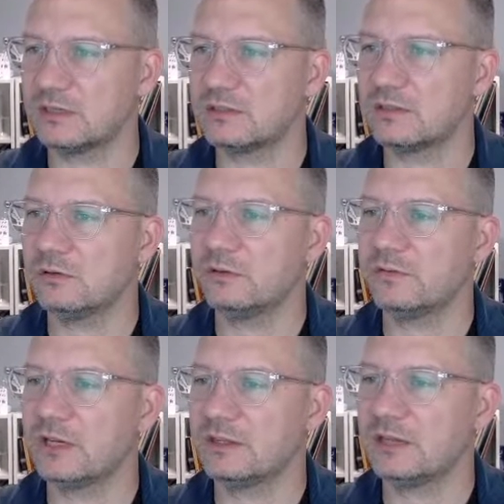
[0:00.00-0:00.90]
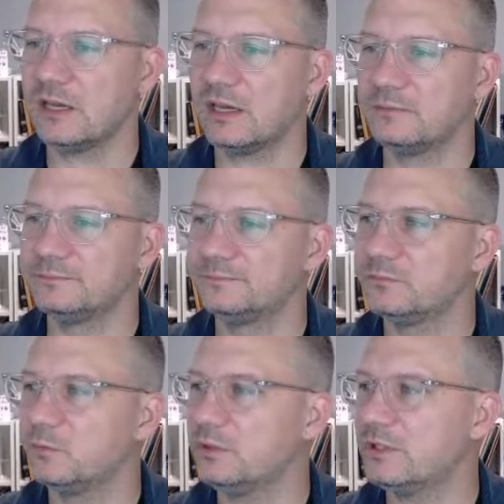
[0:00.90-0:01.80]
So we've got that
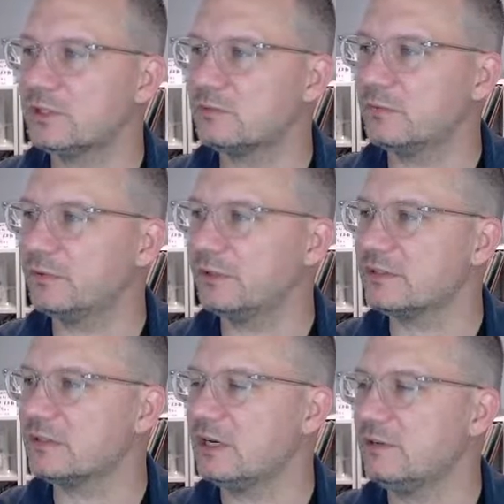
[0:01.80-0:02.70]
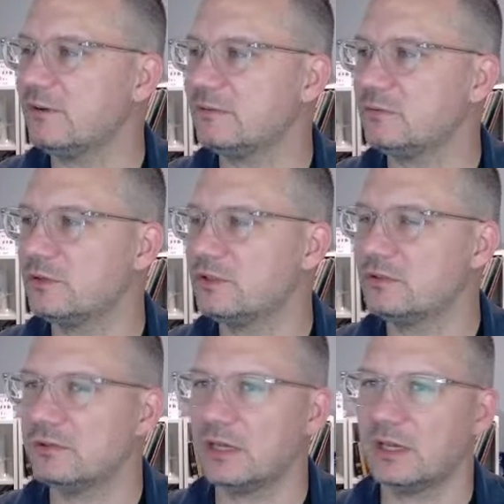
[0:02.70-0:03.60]
1 decimal place,
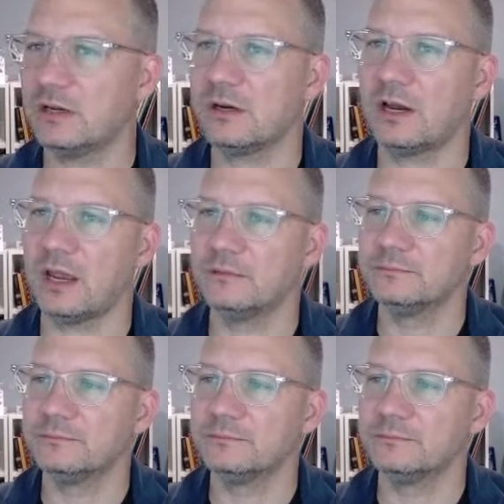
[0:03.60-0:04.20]
85.2K. All right.